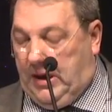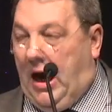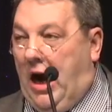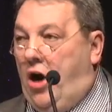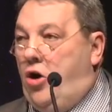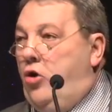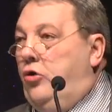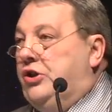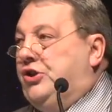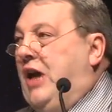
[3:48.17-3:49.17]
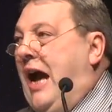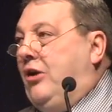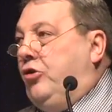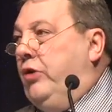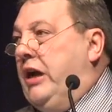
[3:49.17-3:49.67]
How does
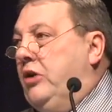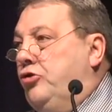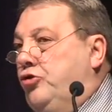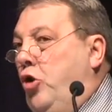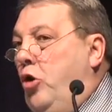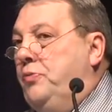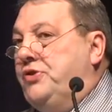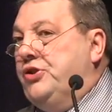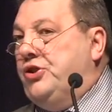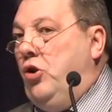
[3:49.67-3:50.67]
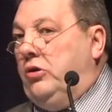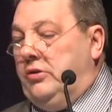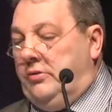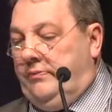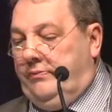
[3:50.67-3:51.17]
that create jobs in Scotland?